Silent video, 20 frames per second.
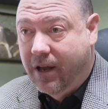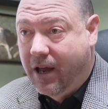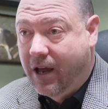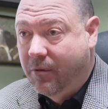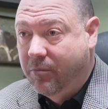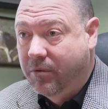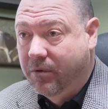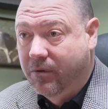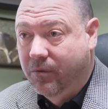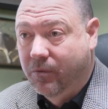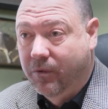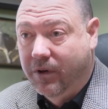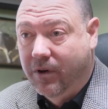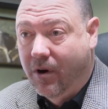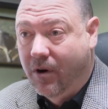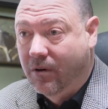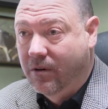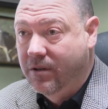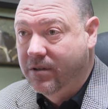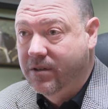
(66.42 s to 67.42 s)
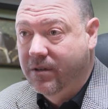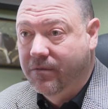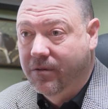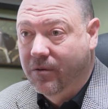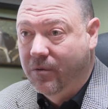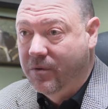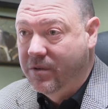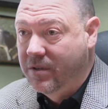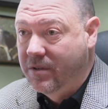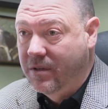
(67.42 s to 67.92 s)
James Allbee, law
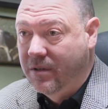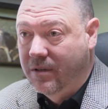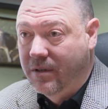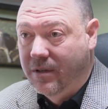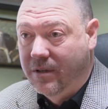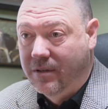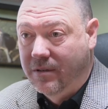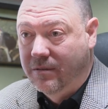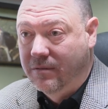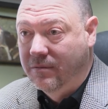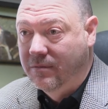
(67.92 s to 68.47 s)
enforcement procedure